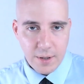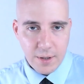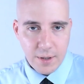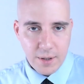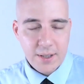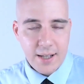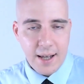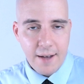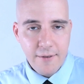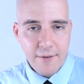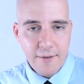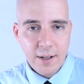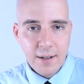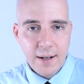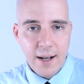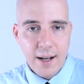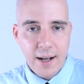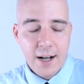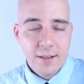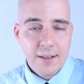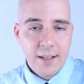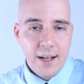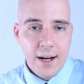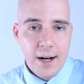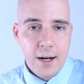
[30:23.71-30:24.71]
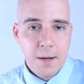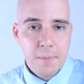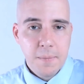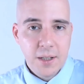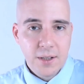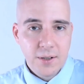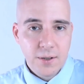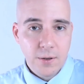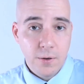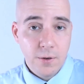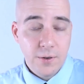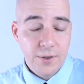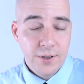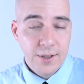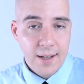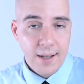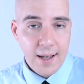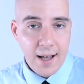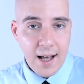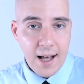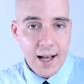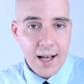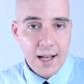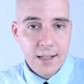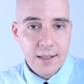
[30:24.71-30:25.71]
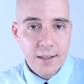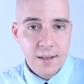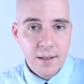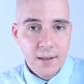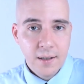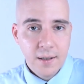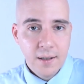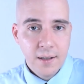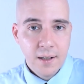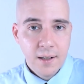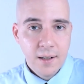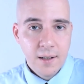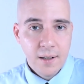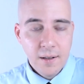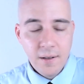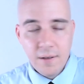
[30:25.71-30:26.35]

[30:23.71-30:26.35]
RIM-7 air-to-air missiles, on